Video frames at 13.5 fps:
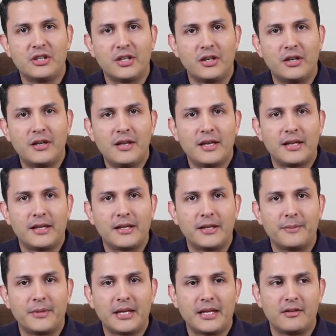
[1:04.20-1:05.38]
there,
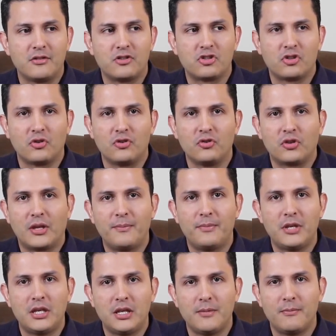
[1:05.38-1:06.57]
and so you can
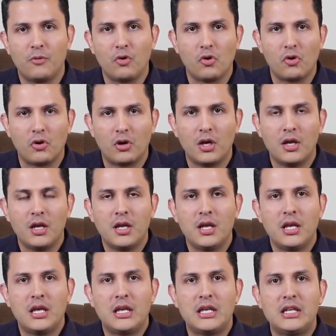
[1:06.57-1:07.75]
be more
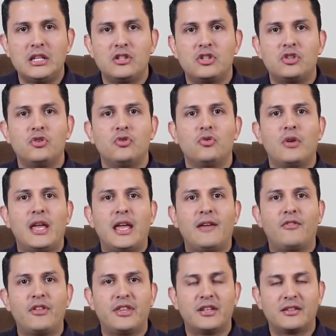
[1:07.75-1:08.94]
into
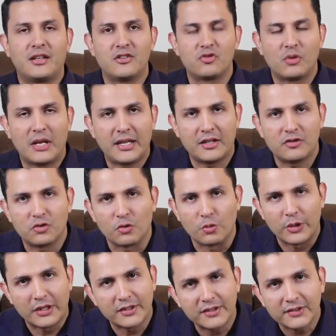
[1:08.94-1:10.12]
everything that is related to
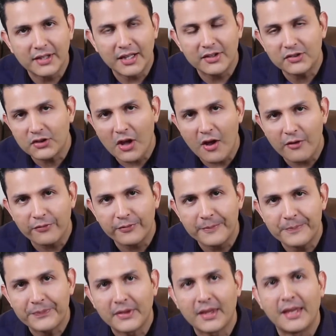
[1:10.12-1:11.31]
real estate stuff.
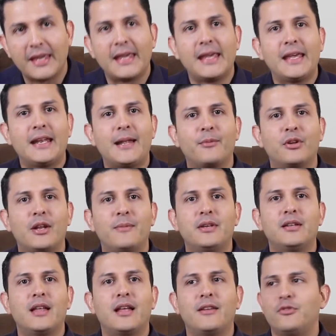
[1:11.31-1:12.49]
And I'm gonna be
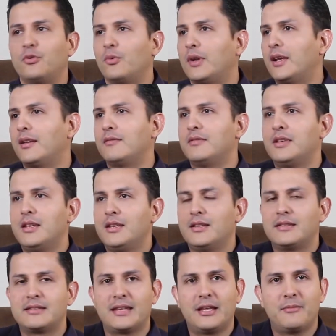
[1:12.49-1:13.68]
glad if you wanna
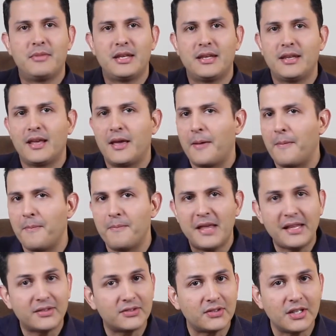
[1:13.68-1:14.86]
send me a
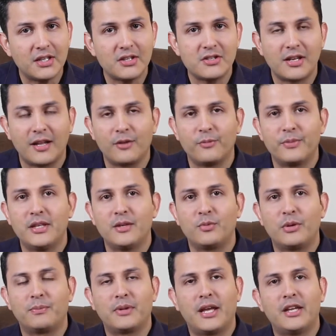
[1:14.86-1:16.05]
message, and I'll be
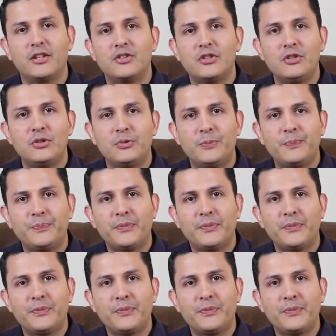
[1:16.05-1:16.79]
replying to you.